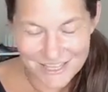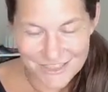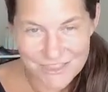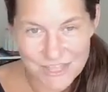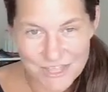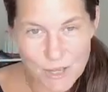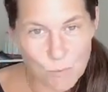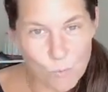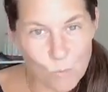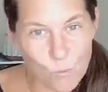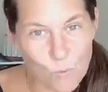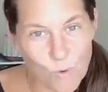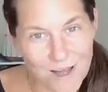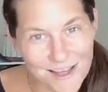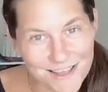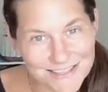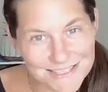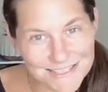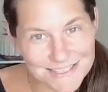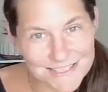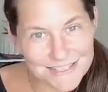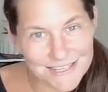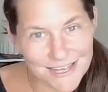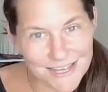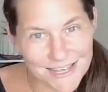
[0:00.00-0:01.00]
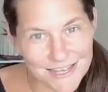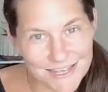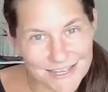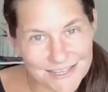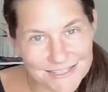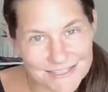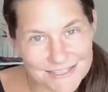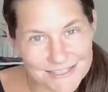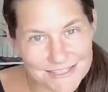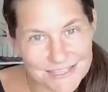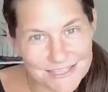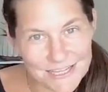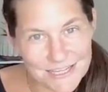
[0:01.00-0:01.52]
that wants
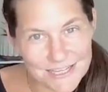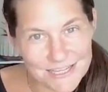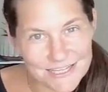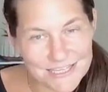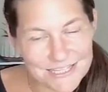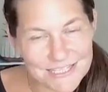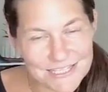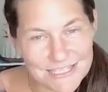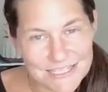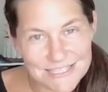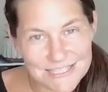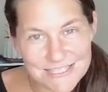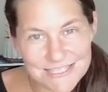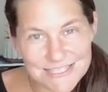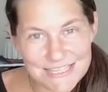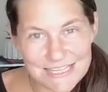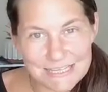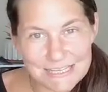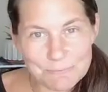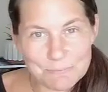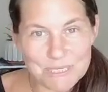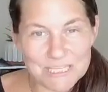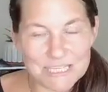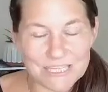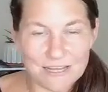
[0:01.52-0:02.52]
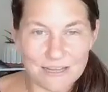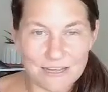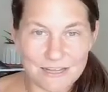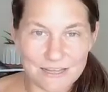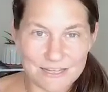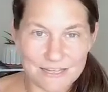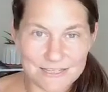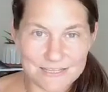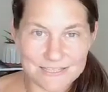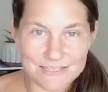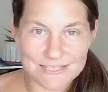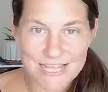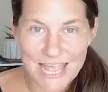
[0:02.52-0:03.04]
us to
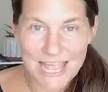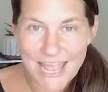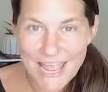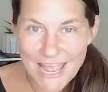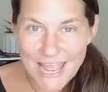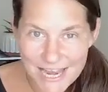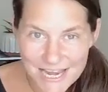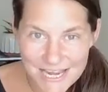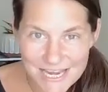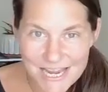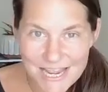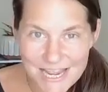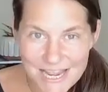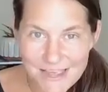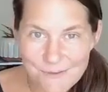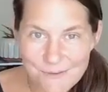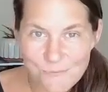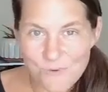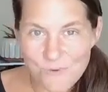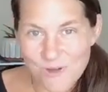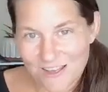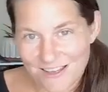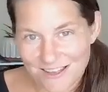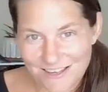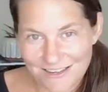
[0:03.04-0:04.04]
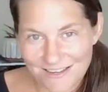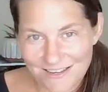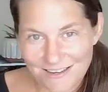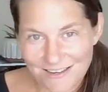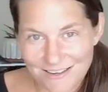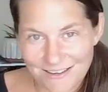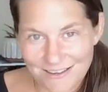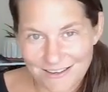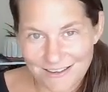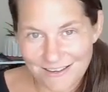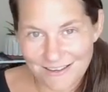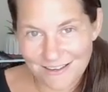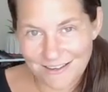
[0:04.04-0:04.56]
demonize anyone
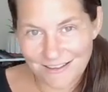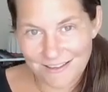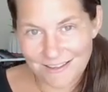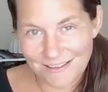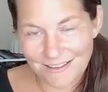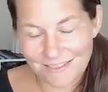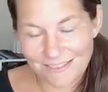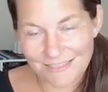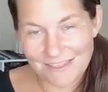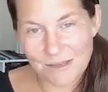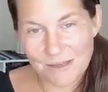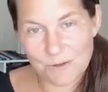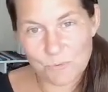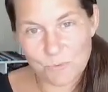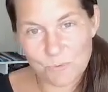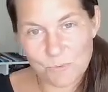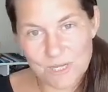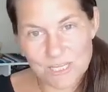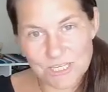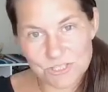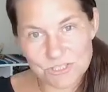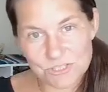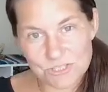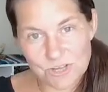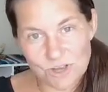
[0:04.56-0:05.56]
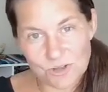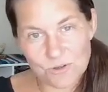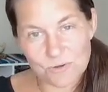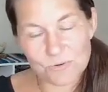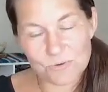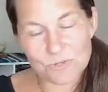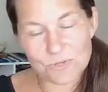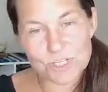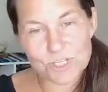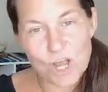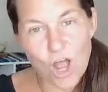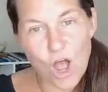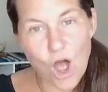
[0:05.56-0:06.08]
that we
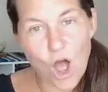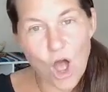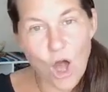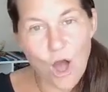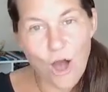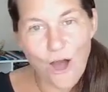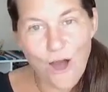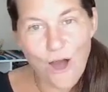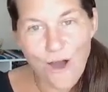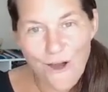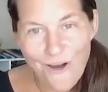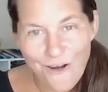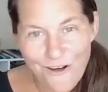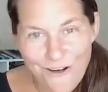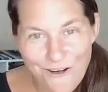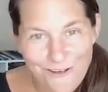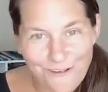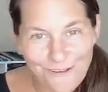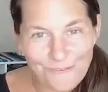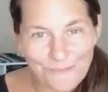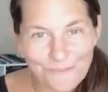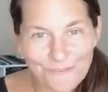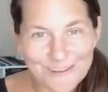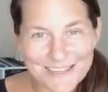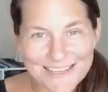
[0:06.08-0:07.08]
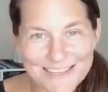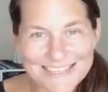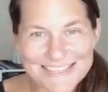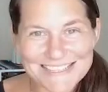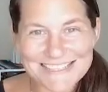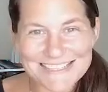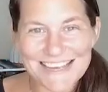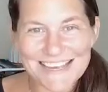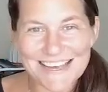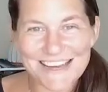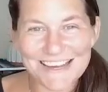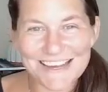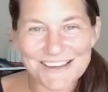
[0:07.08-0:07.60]
don't always
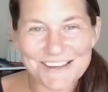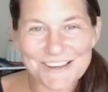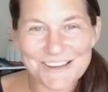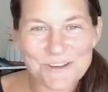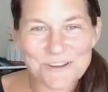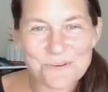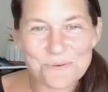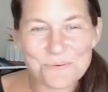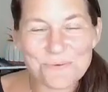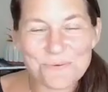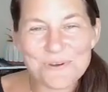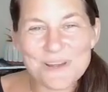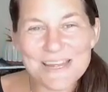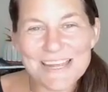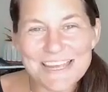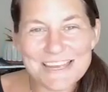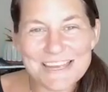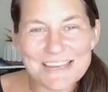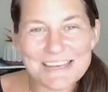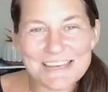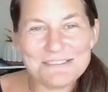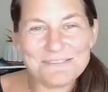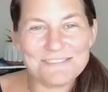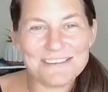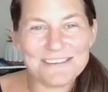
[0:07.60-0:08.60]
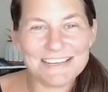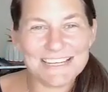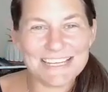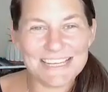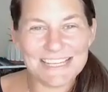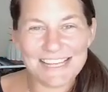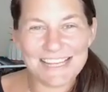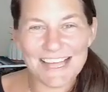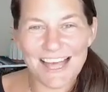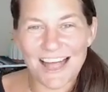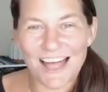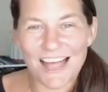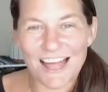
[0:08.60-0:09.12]
agree with
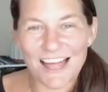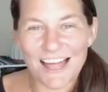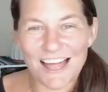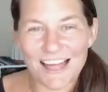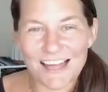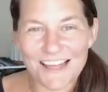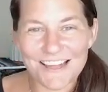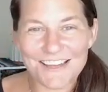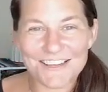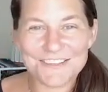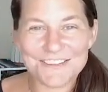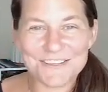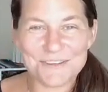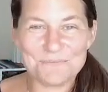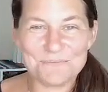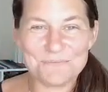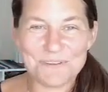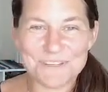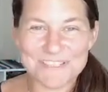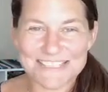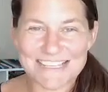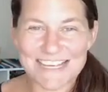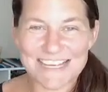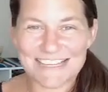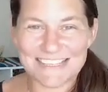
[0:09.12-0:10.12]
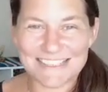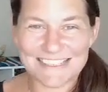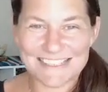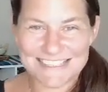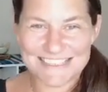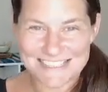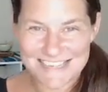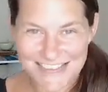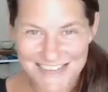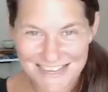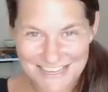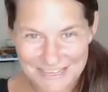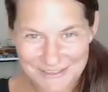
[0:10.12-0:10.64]
100% of the
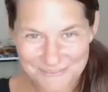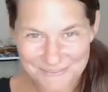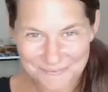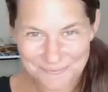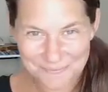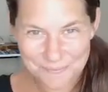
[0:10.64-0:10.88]
time?